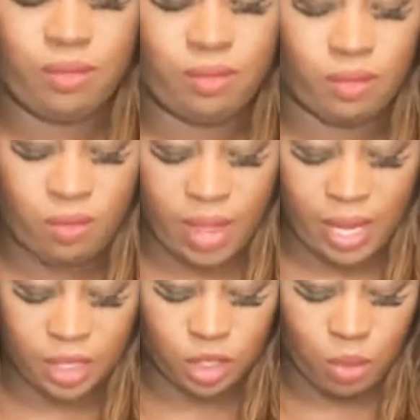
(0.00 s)

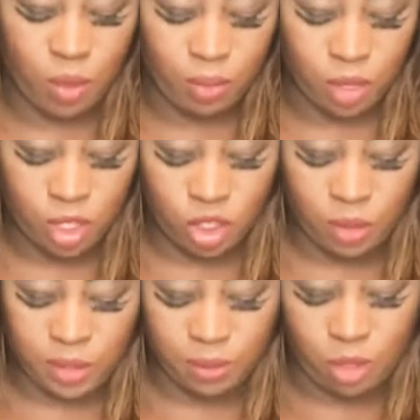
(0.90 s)
Right, so what I'm going to
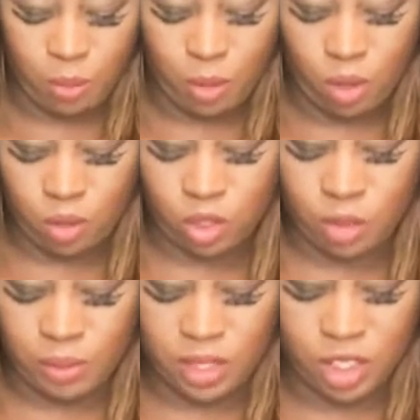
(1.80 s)
do is I'm going to pull
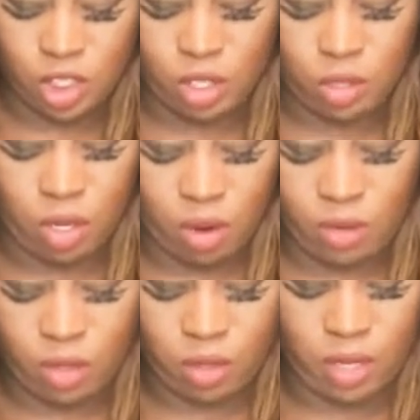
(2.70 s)
some additional
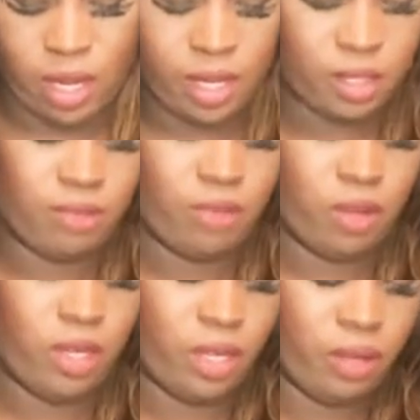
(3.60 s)
oracle cards
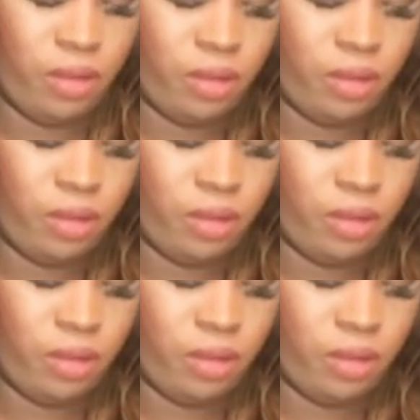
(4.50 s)
for you